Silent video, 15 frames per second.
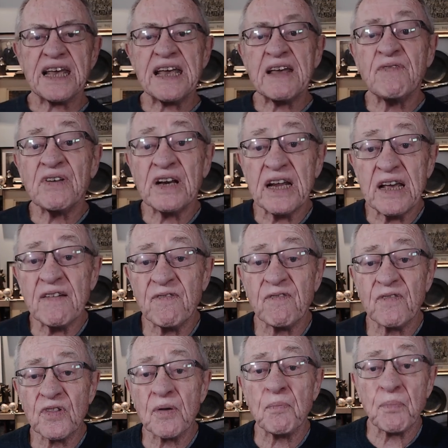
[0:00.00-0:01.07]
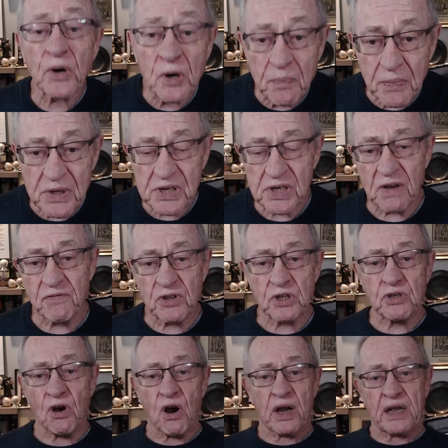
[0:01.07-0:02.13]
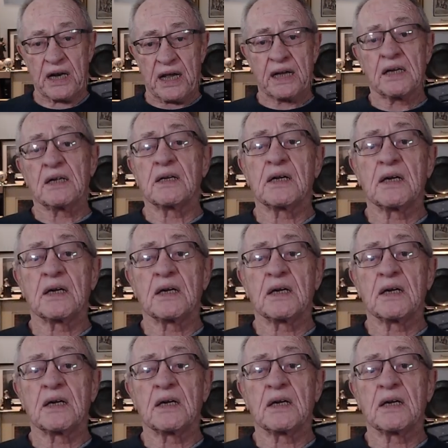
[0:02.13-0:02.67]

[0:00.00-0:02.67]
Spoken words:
even if the purpose of the targeting